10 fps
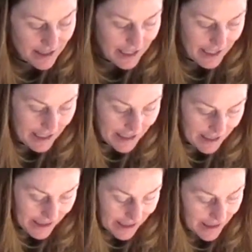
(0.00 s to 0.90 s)

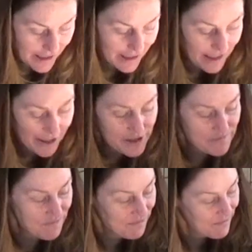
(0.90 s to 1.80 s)
And
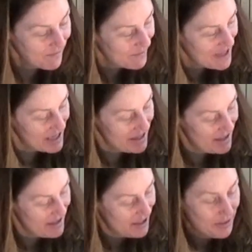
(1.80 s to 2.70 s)
um,
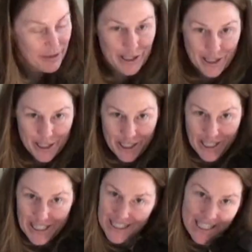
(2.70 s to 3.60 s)
so we'll talk to you
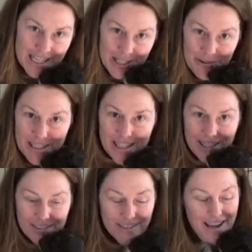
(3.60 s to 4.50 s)
guys next week.
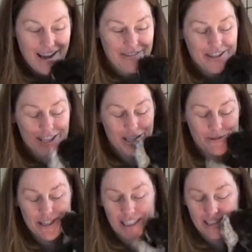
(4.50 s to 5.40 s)
Have a good
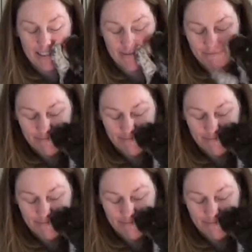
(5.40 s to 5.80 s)
one.